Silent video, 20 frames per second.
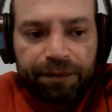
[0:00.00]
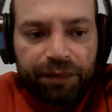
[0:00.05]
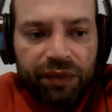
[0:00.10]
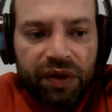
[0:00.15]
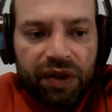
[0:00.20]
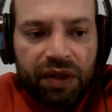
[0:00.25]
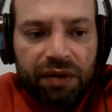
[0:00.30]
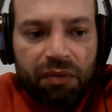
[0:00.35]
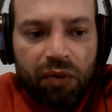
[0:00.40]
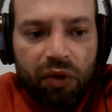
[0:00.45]

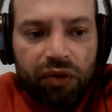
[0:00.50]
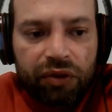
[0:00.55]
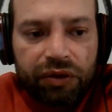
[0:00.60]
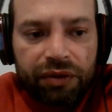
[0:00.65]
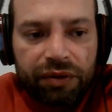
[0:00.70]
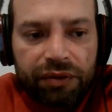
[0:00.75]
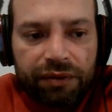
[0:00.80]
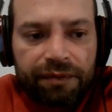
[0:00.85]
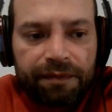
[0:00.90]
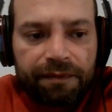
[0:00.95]
The most
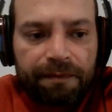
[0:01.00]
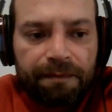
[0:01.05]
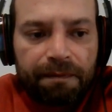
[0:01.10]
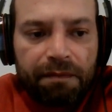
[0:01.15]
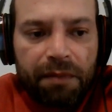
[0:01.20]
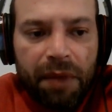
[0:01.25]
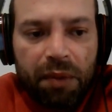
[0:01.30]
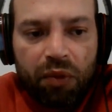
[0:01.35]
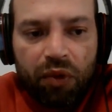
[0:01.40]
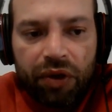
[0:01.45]

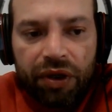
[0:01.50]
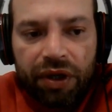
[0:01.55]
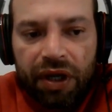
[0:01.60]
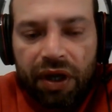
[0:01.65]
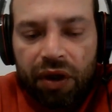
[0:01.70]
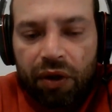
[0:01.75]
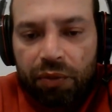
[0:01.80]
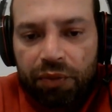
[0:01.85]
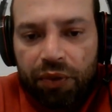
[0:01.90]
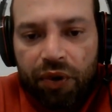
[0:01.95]
memory
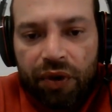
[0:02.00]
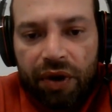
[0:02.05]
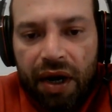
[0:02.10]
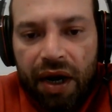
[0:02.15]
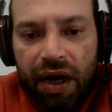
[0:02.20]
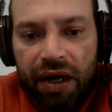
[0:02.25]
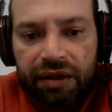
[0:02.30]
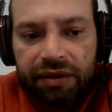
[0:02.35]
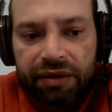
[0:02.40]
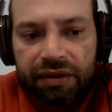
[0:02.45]
a computer
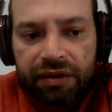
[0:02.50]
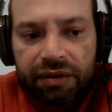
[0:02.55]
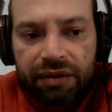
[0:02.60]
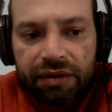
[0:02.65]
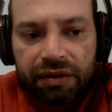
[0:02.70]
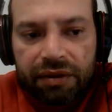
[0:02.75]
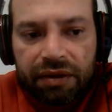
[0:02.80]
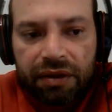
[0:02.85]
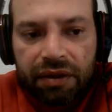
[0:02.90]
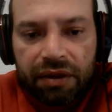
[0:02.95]
has,
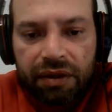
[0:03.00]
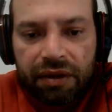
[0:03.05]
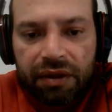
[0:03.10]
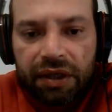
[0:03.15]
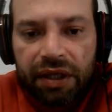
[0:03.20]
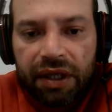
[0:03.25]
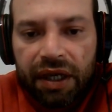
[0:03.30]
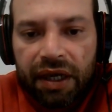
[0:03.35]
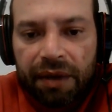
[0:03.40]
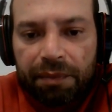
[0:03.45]

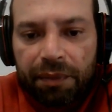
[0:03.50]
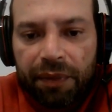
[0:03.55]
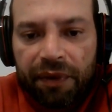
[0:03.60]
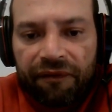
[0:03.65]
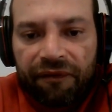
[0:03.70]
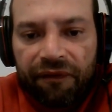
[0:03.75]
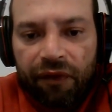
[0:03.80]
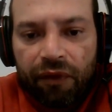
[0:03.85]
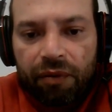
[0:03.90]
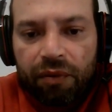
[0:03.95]
it can
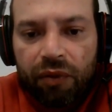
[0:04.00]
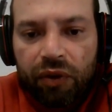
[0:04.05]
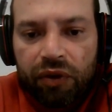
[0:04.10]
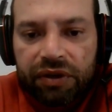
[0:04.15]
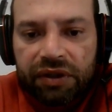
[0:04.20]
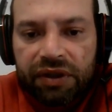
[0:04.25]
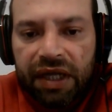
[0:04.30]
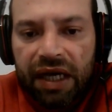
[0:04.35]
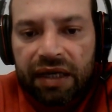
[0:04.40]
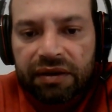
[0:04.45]
perform
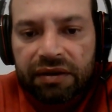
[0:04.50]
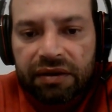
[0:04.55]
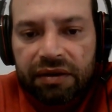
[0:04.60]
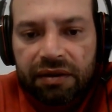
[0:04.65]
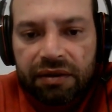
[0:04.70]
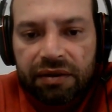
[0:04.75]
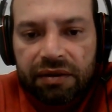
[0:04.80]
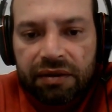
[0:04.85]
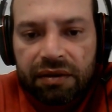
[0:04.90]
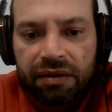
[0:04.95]
most tasks
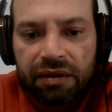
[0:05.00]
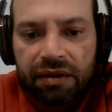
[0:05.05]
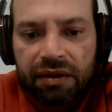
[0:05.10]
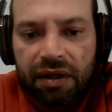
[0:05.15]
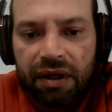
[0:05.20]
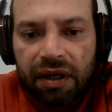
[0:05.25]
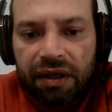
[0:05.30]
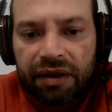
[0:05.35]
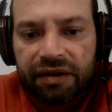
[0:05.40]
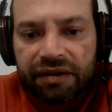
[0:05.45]

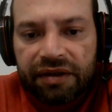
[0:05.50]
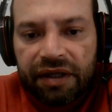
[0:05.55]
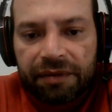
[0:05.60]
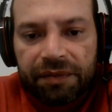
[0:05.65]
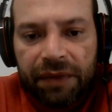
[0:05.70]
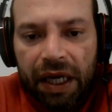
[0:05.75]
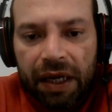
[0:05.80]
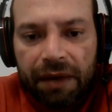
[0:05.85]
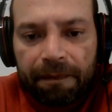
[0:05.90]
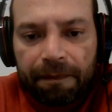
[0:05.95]
at the same
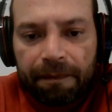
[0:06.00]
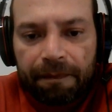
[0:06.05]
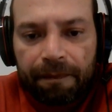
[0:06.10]
time,